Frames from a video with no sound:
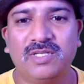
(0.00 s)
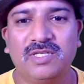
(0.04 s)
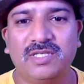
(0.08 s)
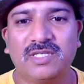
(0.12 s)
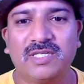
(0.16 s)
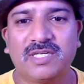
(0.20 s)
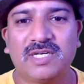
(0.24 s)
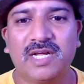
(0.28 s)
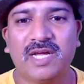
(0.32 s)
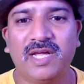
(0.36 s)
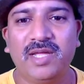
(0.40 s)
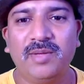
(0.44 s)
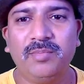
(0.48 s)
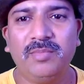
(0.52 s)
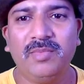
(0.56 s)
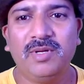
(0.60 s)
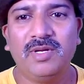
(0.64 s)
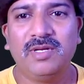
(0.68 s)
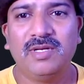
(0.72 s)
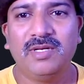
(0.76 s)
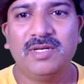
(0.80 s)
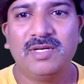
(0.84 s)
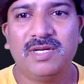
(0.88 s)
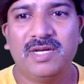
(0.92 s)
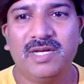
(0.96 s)
the time
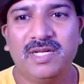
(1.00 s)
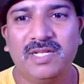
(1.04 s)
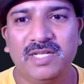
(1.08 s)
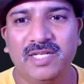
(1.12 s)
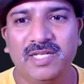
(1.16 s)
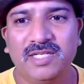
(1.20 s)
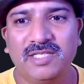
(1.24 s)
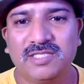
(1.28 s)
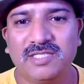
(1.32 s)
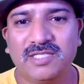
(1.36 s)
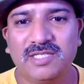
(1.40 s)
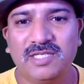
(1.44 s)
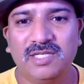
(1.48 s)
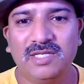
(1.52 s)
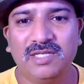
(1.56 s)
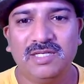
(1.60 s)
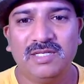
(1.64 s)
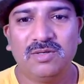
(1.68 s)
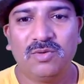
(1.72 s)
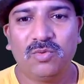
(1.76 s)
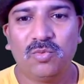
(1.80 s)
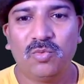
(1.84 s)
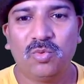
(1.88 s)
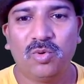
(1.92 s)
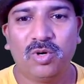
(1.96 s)
and then see
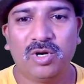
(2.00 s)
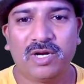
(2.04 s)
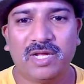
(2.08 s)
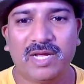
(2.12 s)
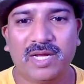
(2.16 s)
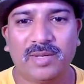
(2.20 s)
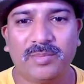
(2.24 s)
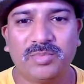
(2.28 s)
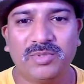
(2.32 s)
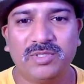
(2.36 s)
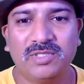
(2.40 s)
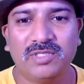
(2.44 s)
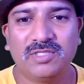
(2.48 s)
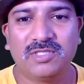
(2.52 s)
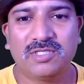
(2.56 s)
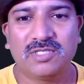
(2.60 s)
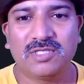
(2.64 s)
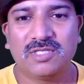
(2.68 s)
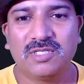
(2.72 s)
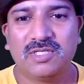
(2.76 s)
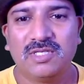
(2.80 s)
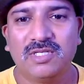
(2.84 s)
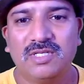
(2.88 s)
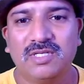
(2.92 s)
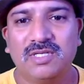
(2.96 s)
what happens
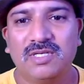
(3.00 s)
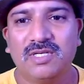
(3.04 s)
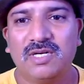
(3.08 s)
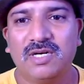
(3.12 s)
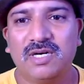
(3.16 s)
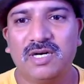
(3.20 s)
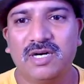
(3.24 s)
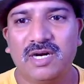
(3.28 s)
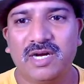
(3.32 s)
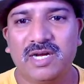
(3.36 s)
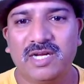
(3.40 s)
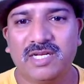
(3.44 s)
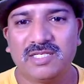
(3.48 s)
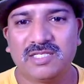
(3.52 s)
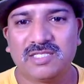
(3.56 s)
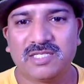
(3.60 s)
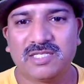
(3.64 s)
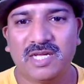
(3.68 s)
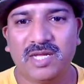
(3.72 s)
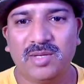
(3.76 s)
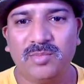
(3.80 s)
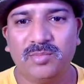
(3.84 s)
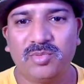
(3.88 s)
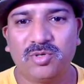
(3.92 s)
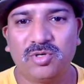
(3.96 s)
as
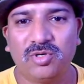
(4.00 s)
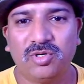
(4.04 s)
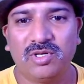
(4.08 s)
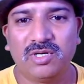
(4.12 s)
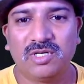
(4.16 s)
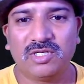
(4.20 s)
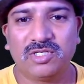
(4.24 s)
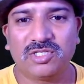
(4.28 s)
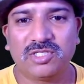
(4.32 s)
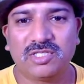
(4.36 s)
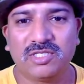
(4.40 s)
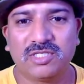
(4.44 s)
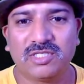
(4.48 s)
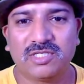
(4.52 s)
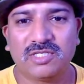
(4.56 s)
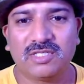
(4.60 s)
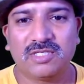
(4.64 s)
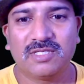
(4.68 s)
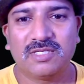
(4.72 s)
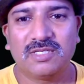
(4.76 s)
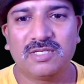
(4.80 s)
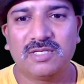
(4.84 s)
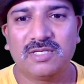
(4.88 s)
time progresses.